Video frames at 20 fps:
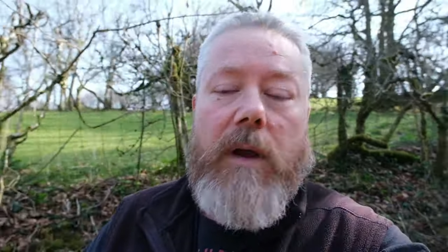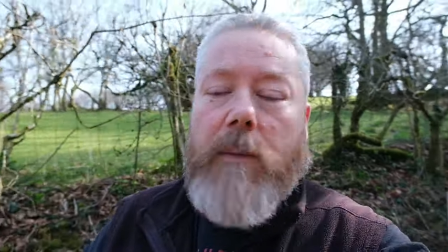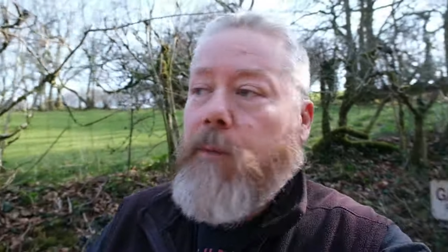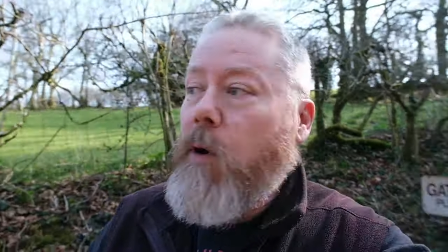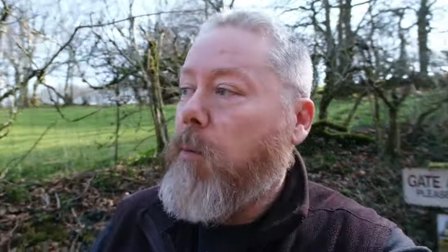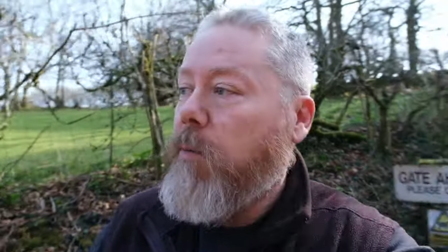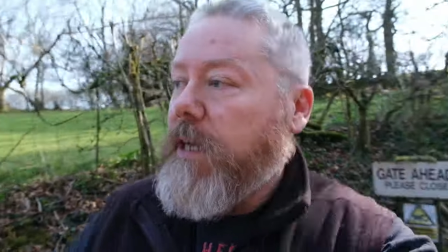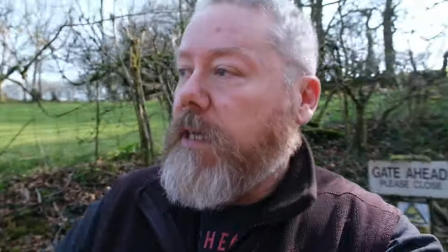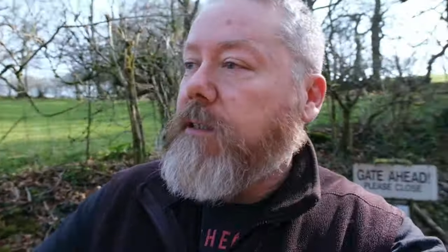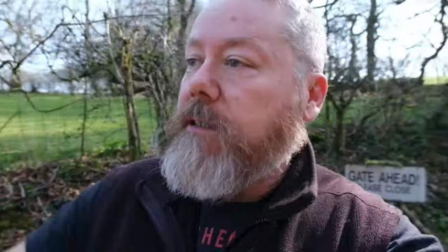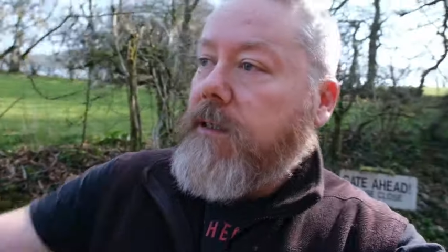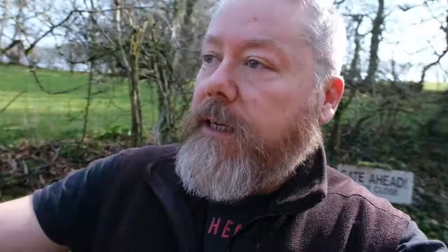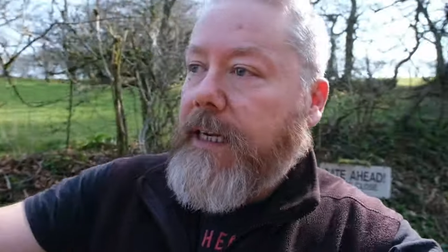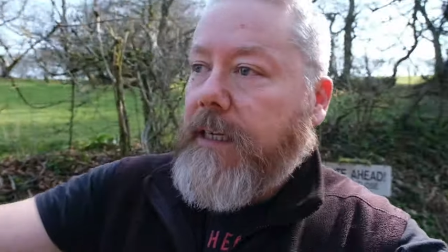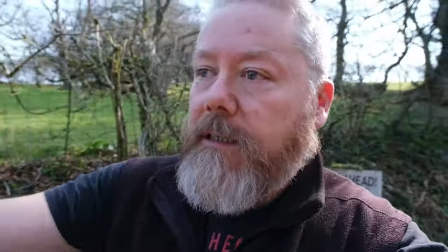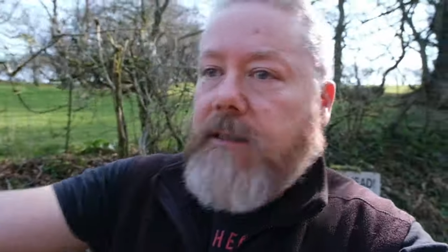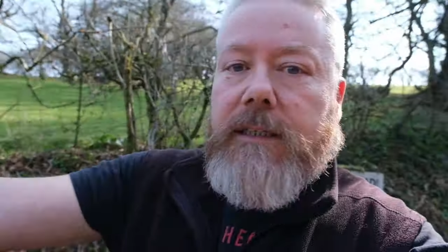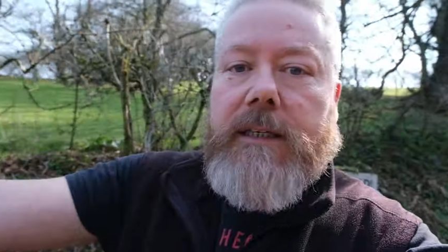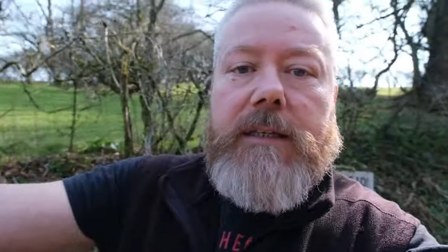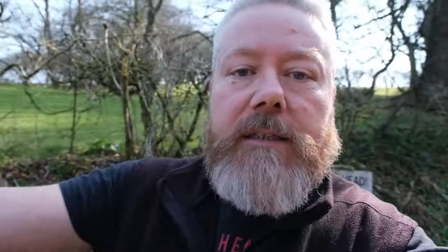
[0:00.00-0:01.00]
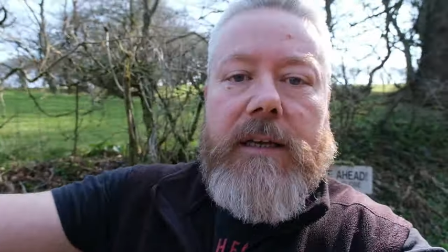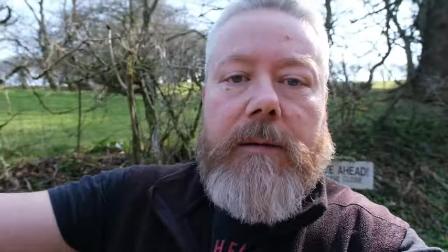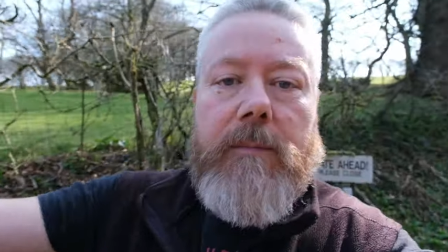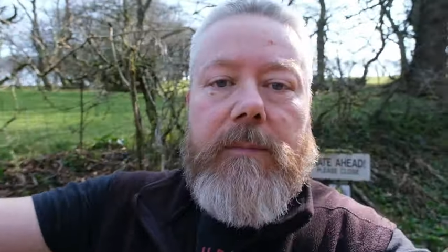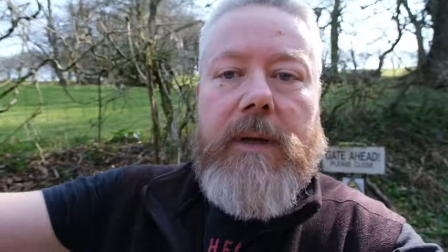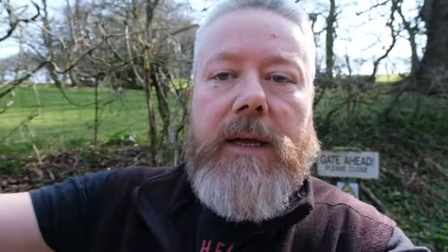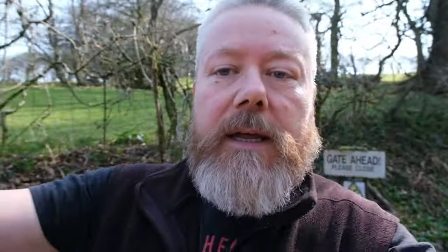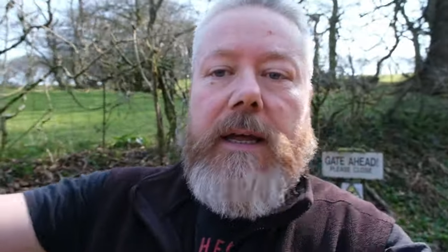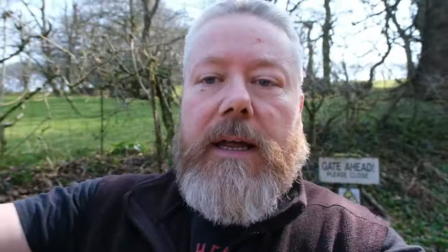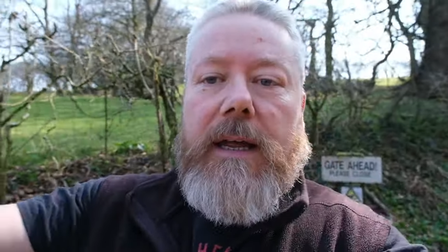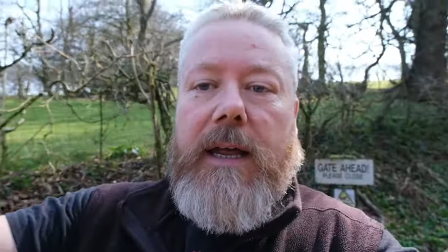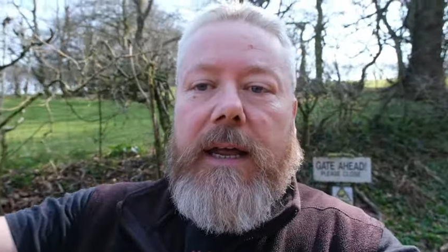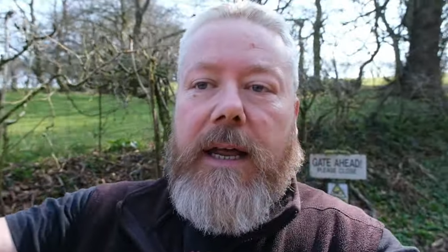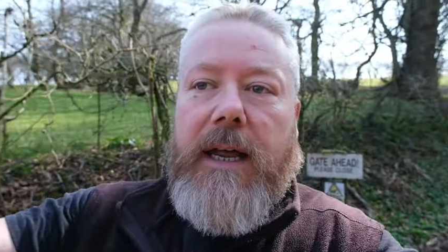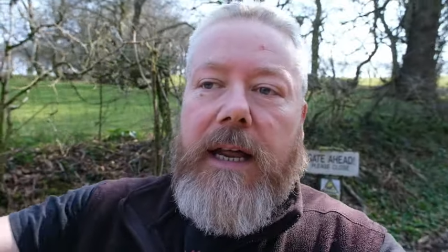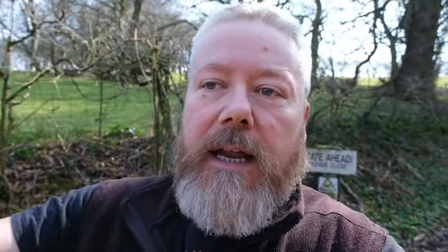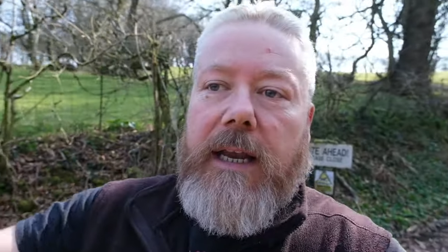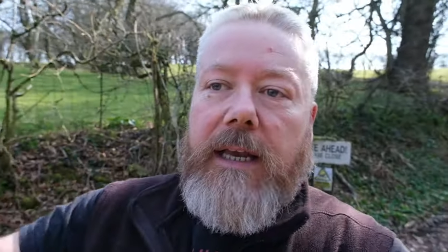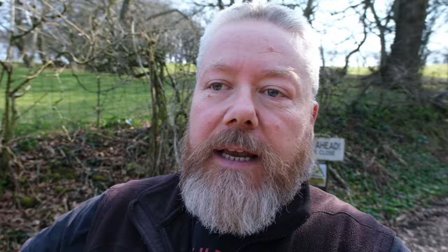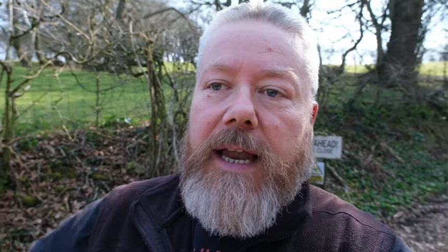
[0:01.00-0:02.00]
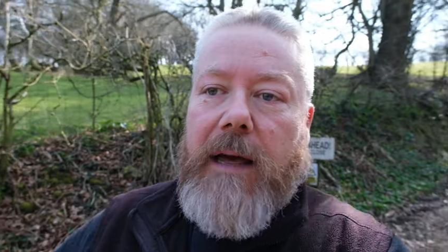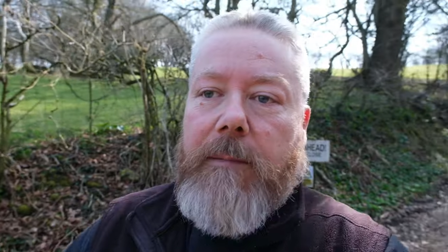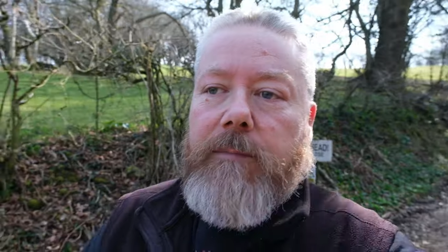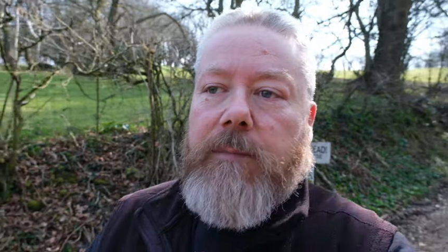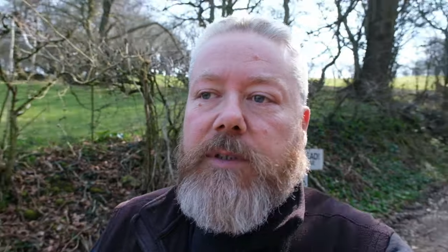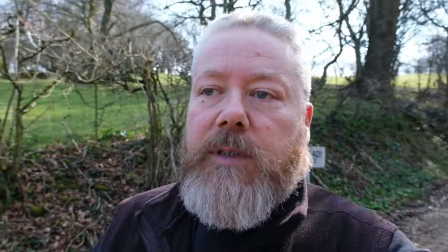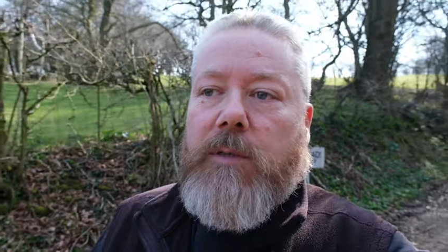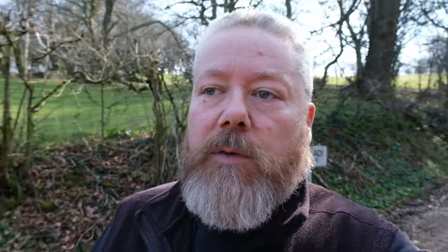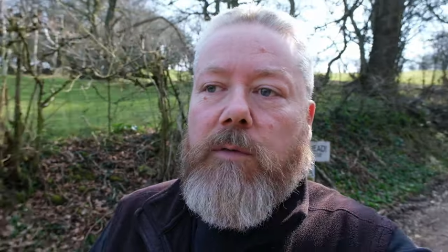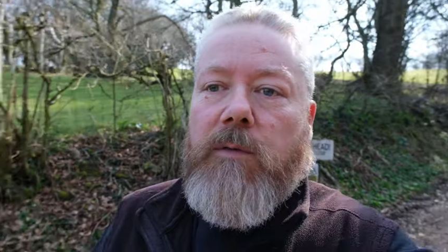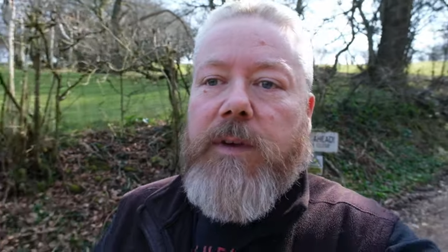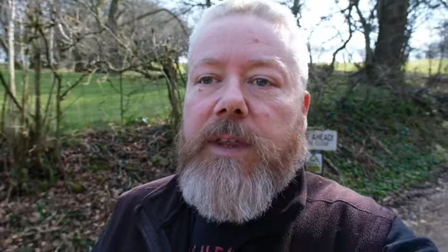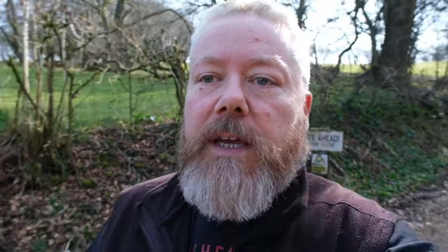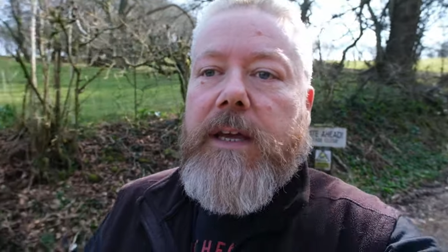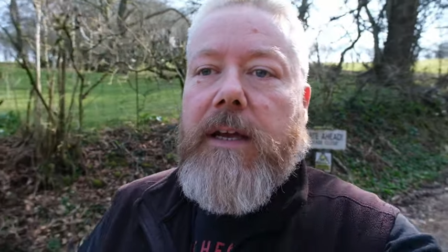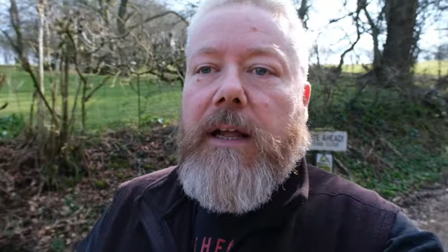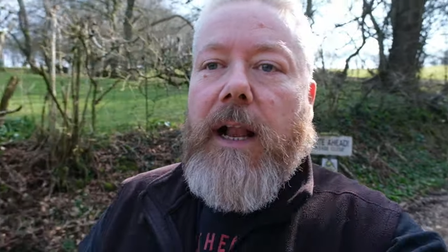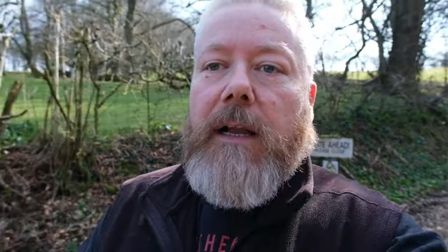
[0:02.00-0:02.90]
It probably is, because I can see some lambs over there.